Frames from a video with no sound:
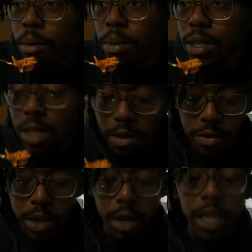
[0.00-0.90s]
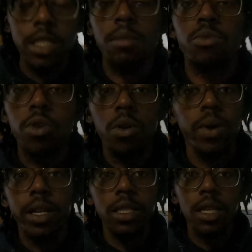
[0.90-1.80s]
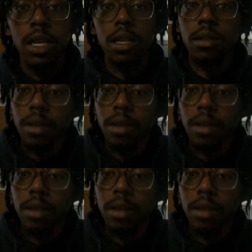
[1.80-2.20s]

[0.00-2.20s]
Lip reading: but I figured I'd get something real quick to eat.